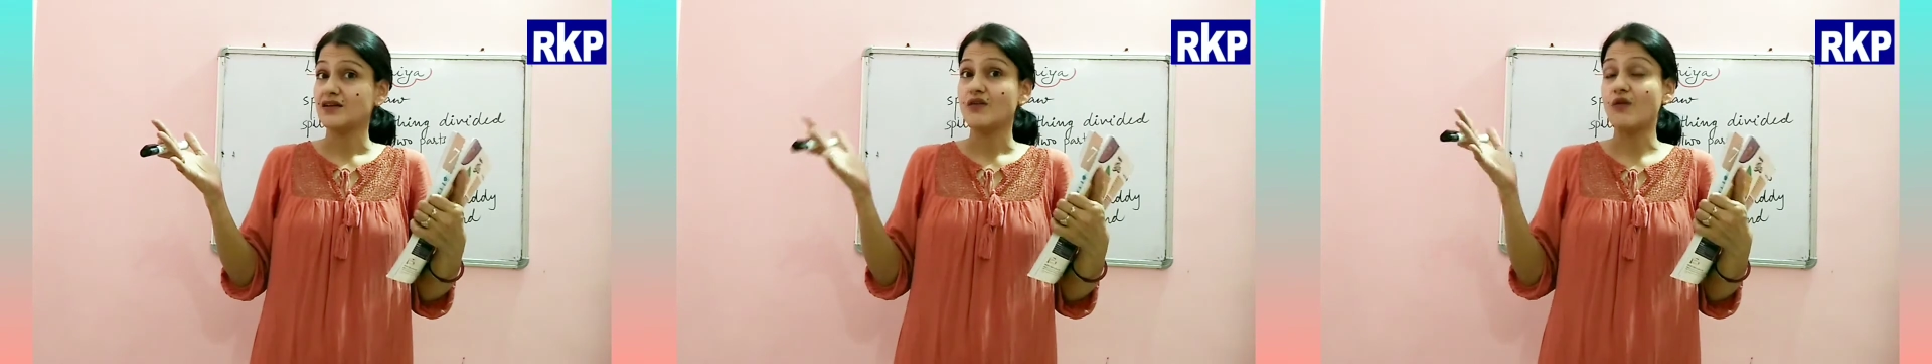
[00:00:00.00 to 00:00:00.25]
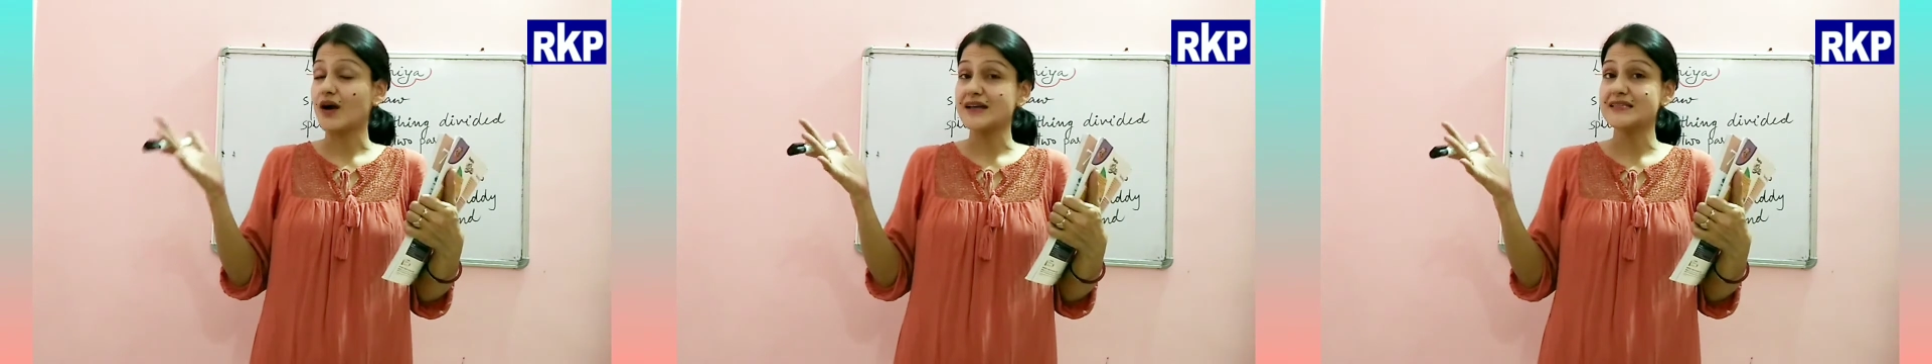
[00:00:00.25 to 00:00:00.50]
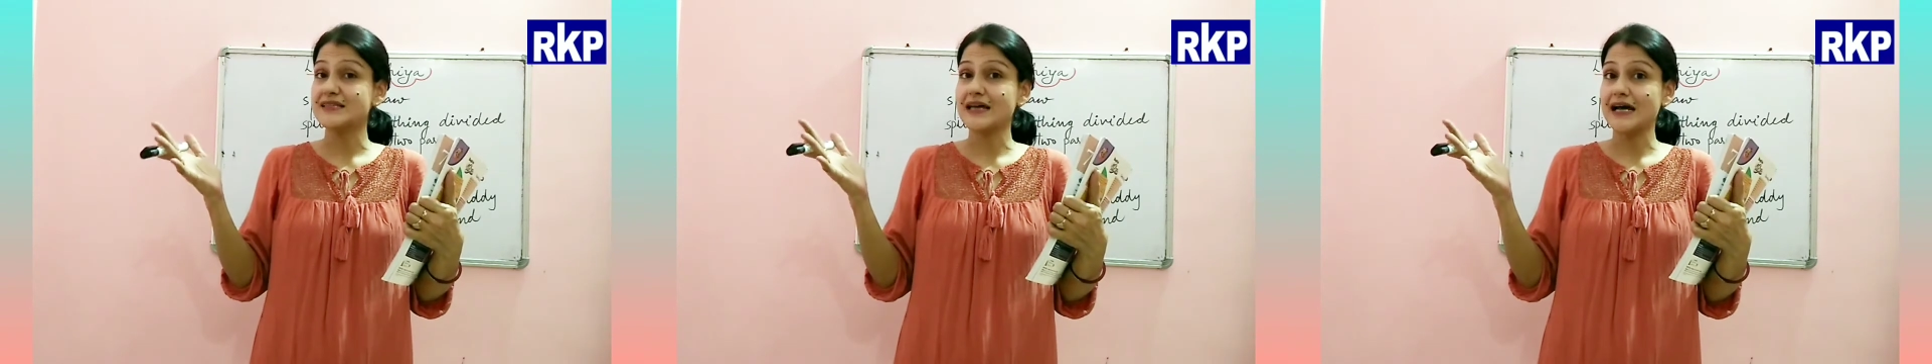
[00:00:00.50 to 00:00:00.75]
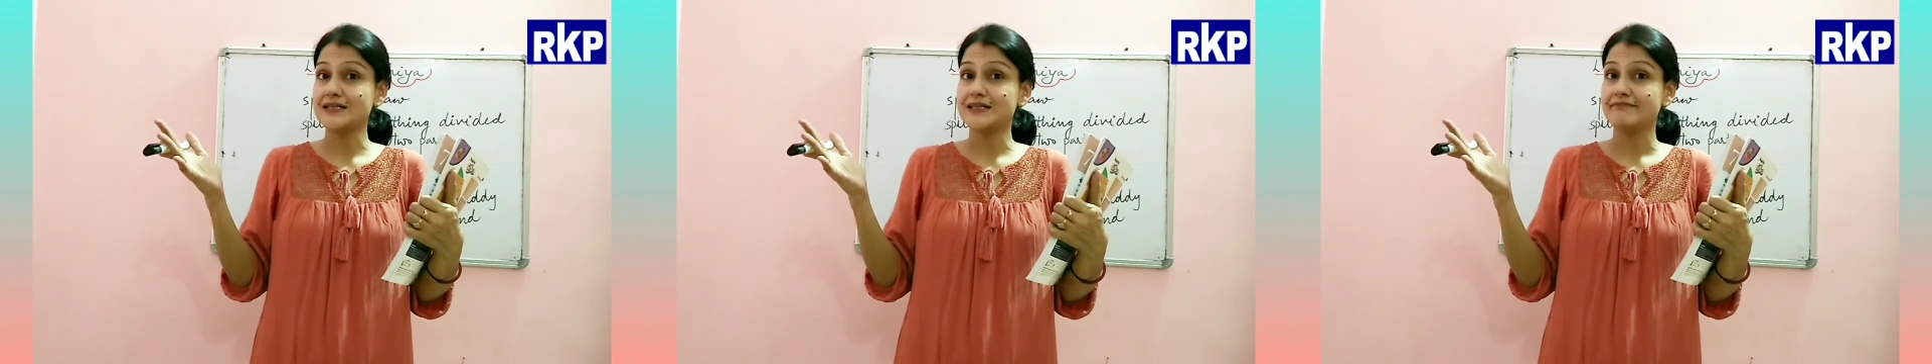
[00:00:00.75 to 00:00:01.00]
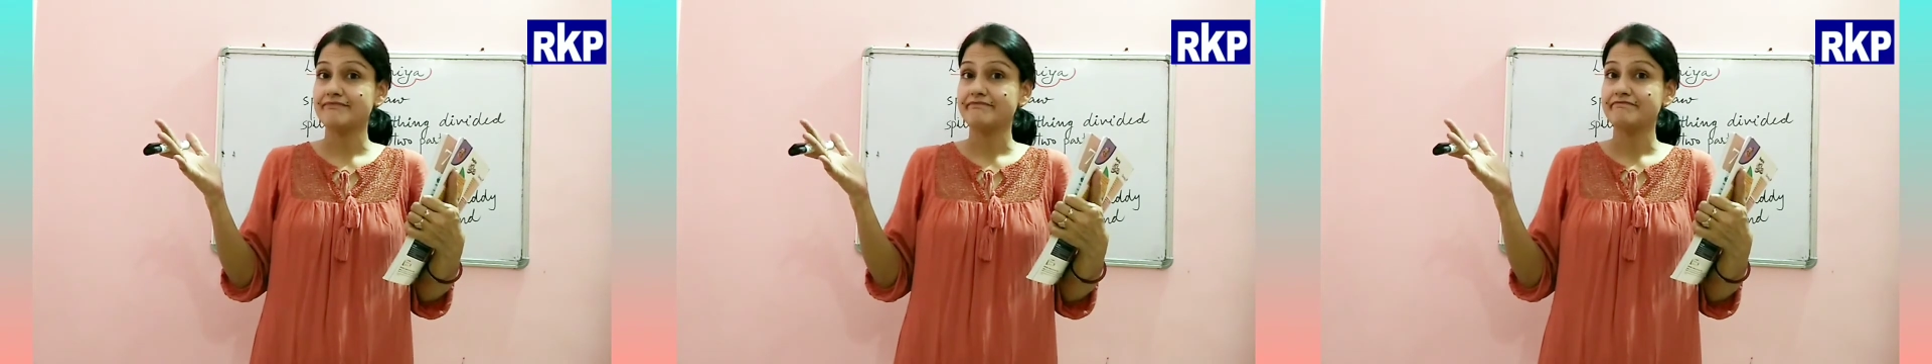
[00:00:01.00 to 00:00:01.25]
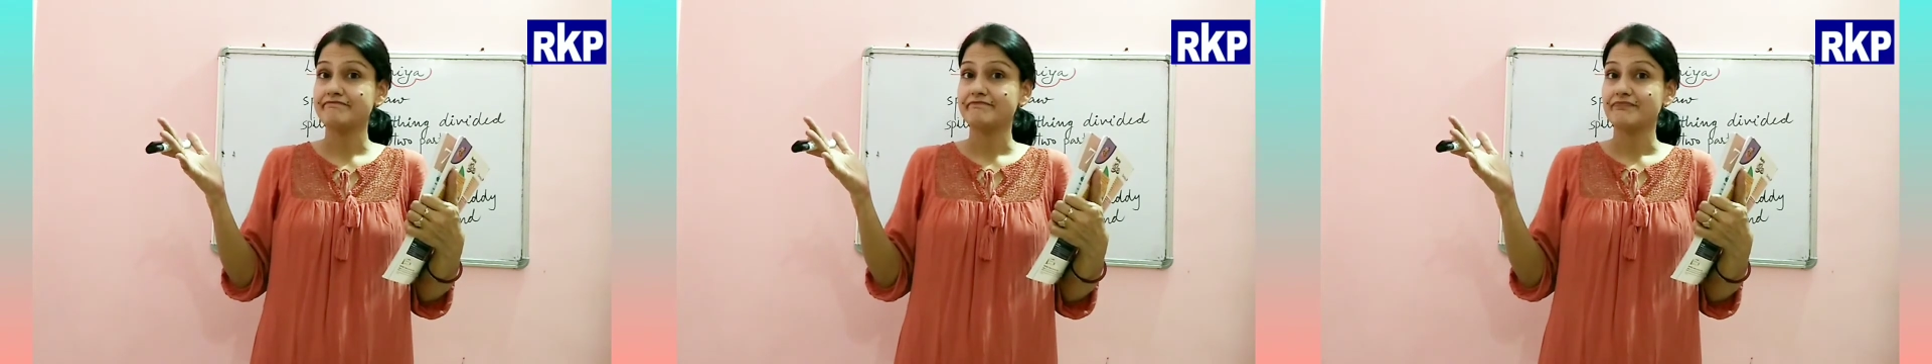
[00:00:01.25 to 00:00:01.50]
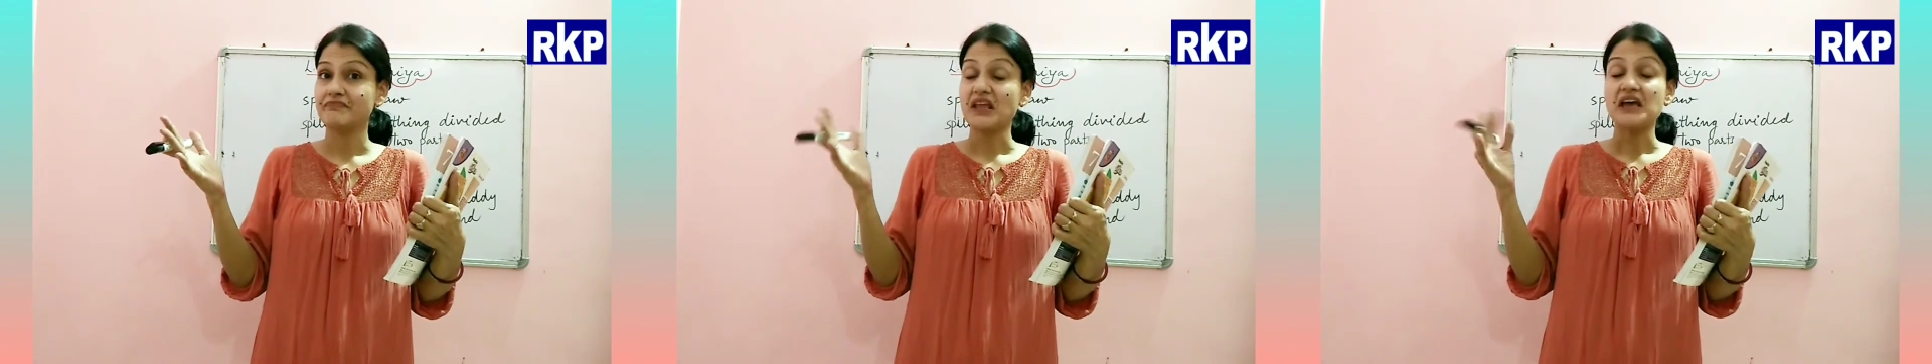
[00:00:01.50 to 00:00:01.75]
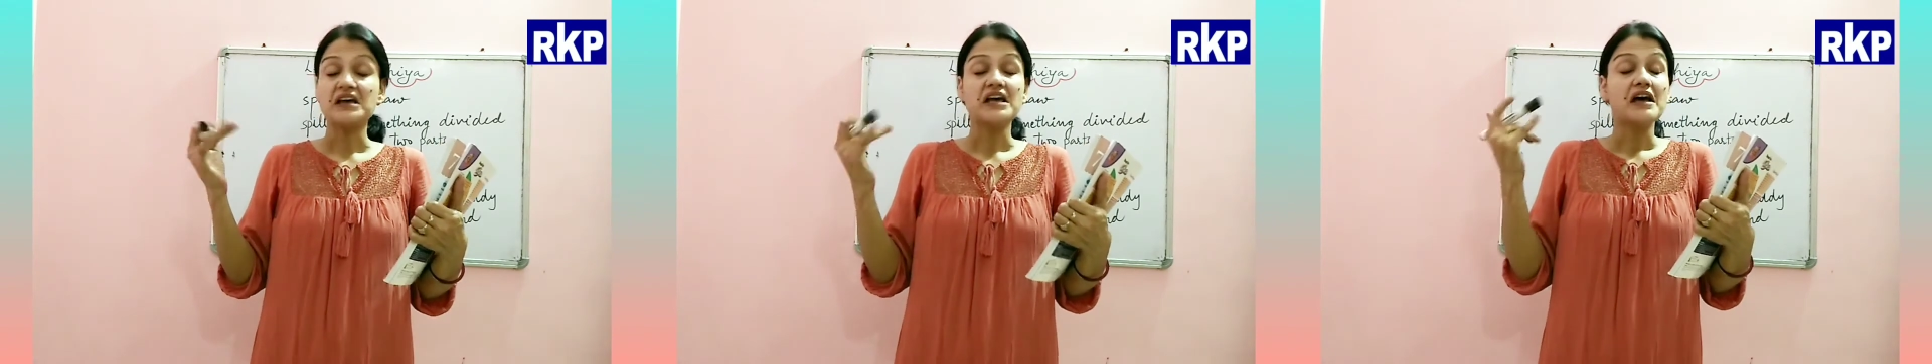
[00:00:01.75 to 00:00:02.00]
what is that?
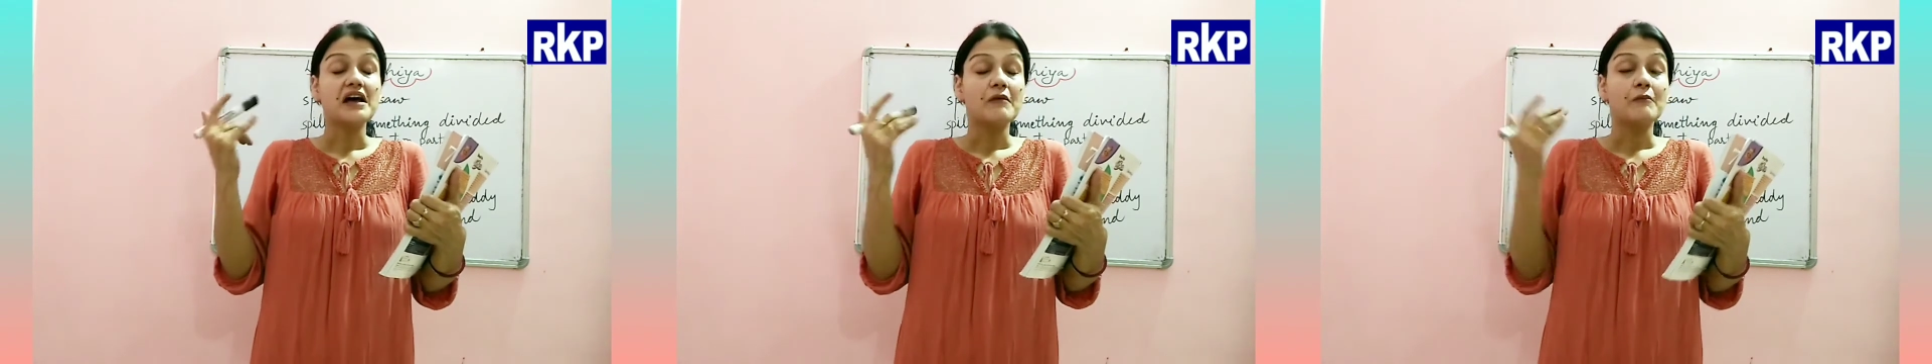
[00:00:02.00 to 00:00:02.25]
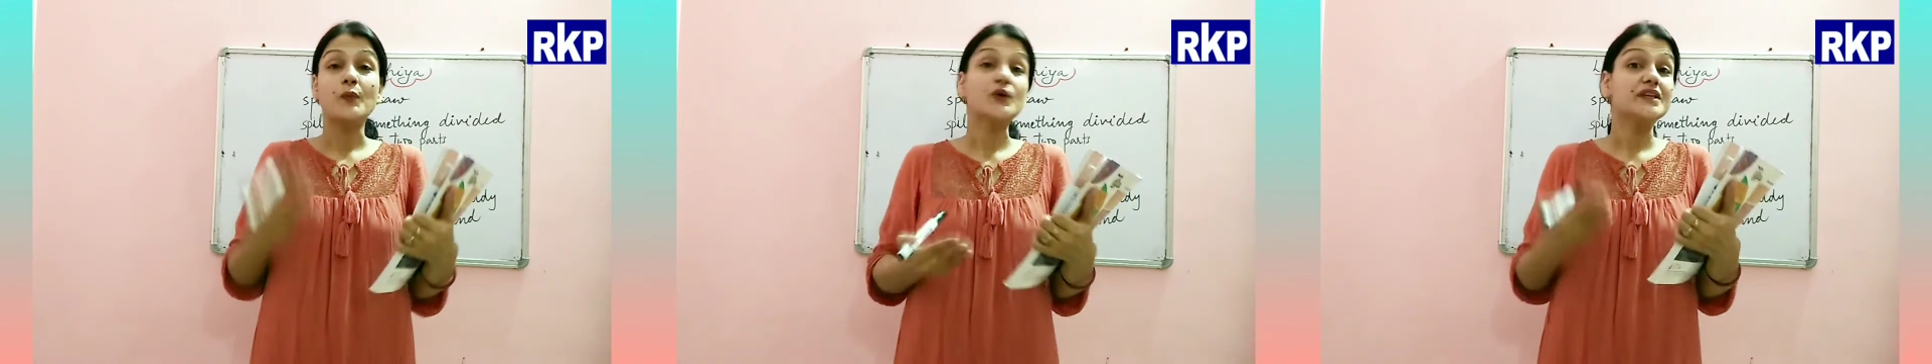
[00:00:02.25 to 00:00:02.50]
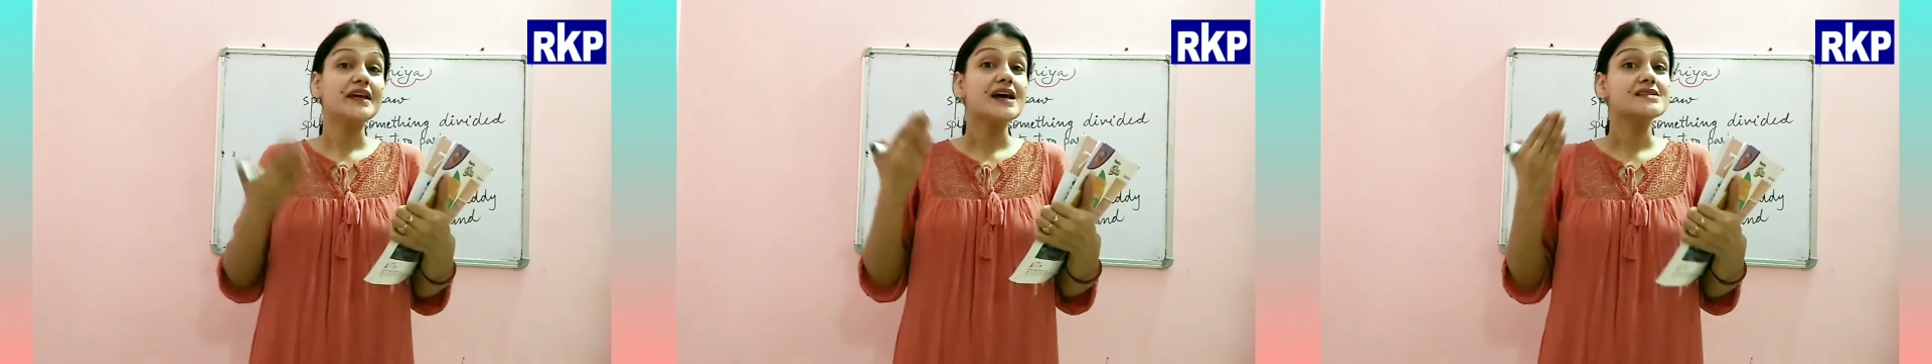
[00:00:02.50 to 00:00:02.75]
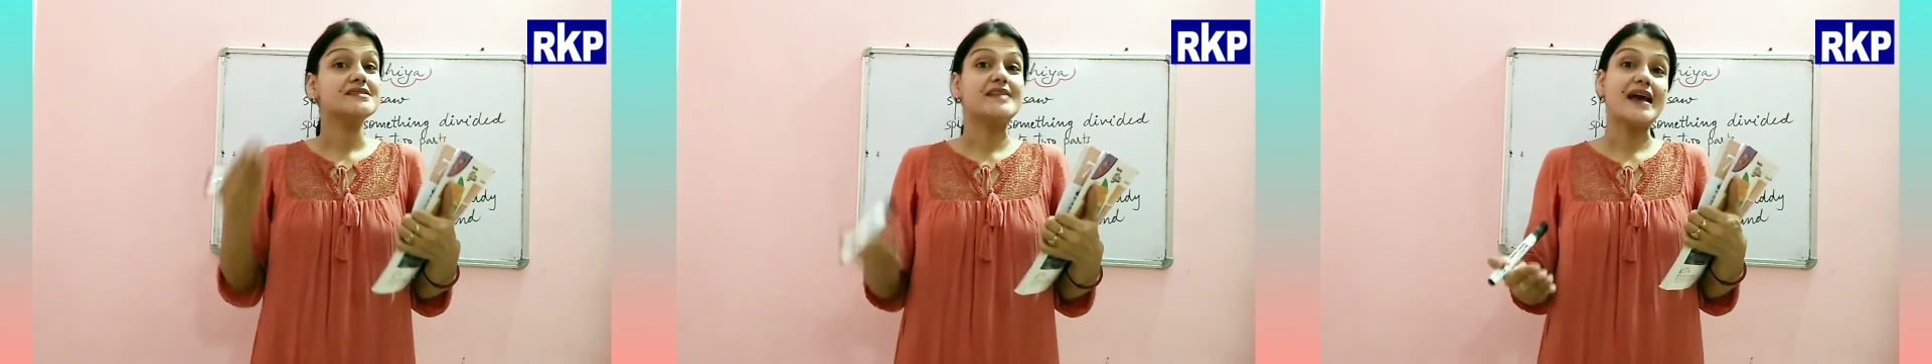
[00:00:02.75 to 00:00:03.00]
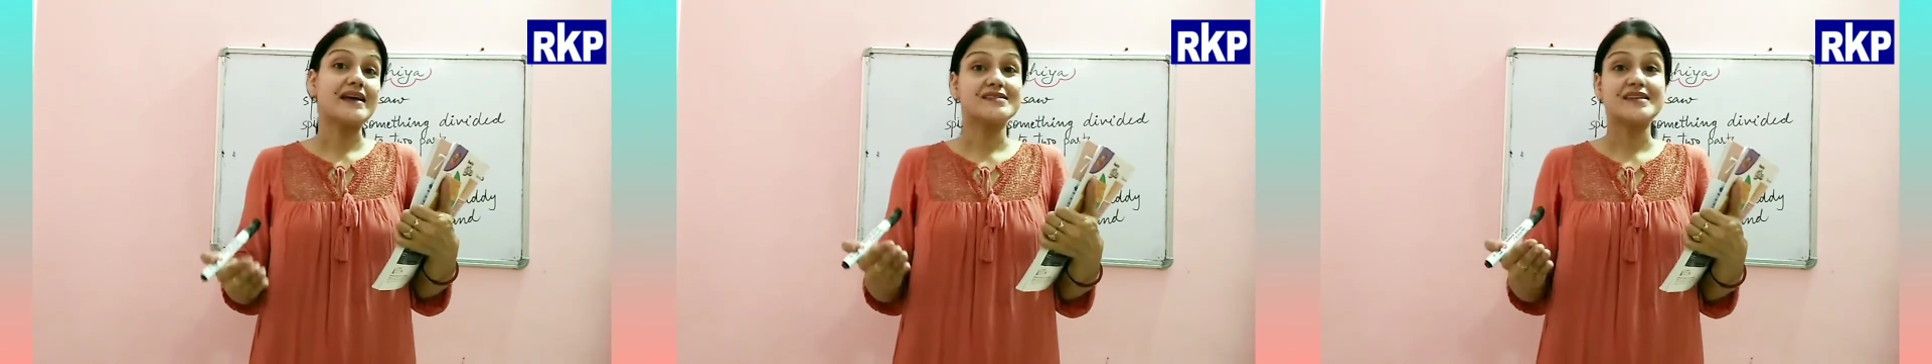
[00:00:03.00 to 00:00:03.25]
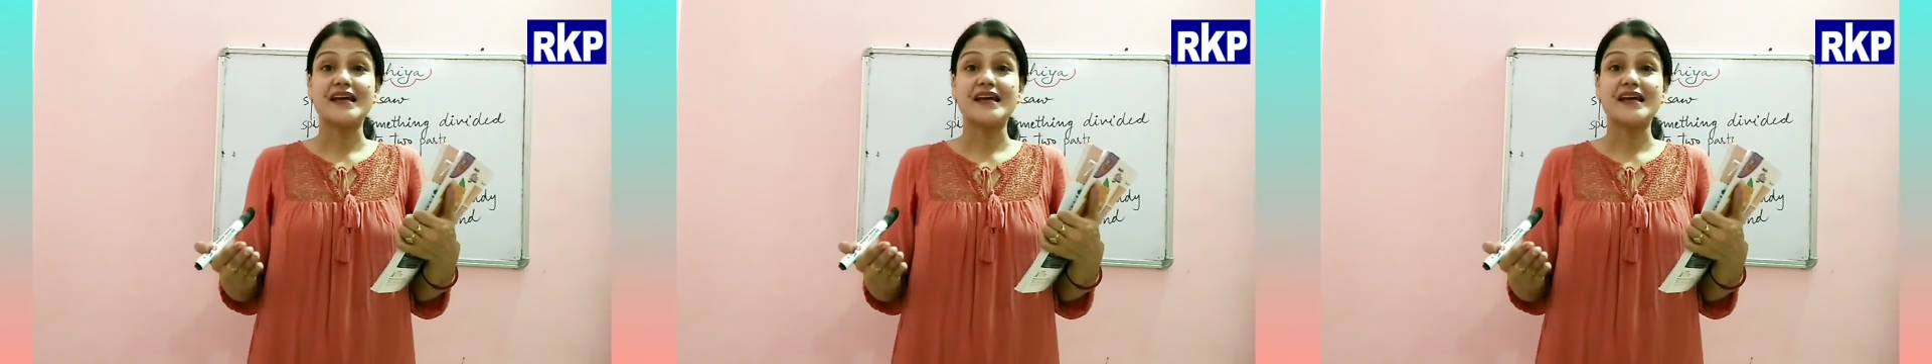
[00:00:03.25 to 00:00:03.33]
Budhya's next.